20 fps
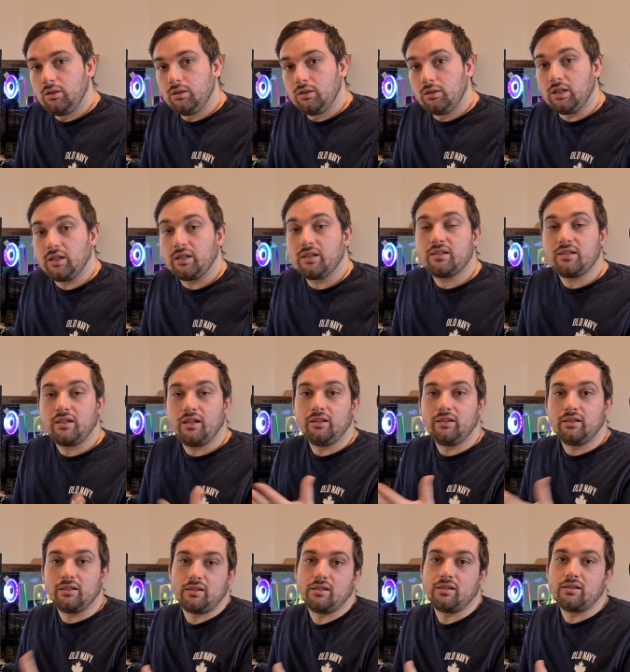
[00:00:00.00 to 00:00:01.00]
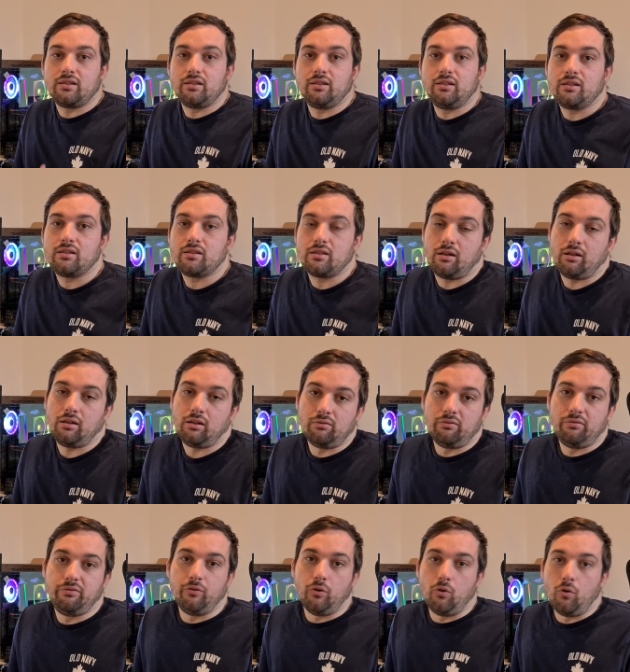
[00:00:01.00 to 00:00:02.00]
Like I say, this is the Cylon
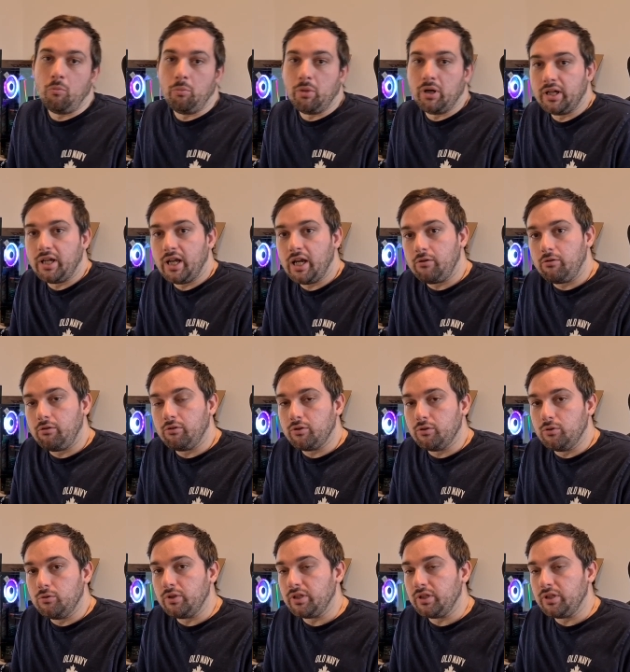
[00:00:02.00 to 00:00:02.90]
4 by Aerocool.